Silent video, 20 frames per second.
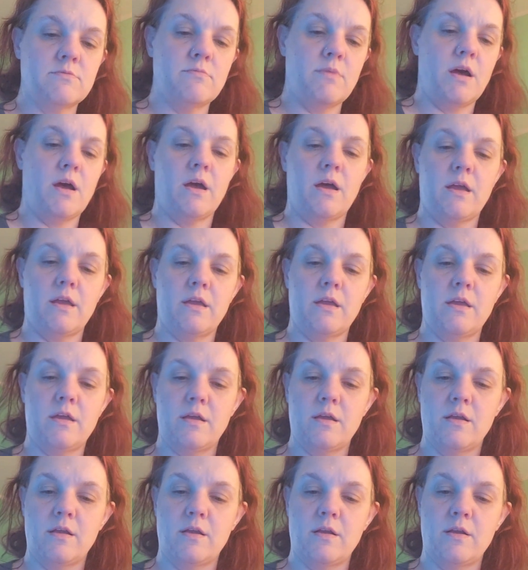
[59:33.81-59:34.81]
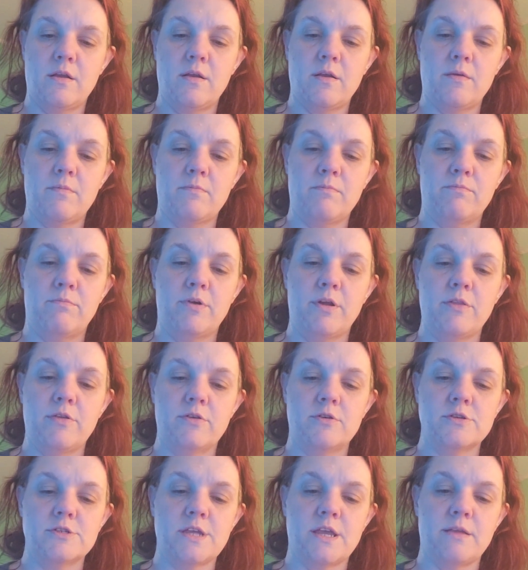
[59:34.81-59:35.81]
my
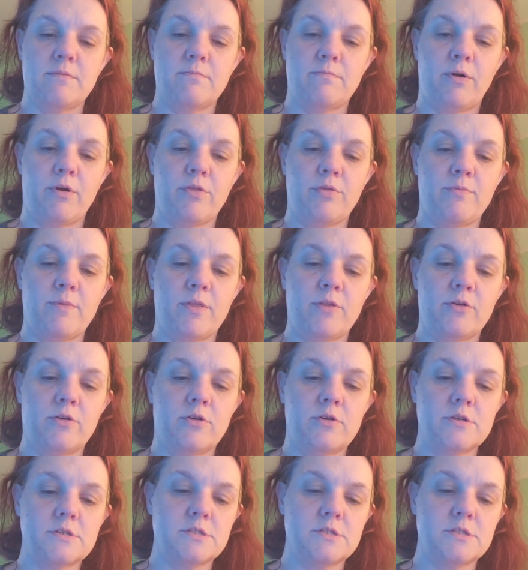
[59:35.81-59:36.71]
brothers and birth mother.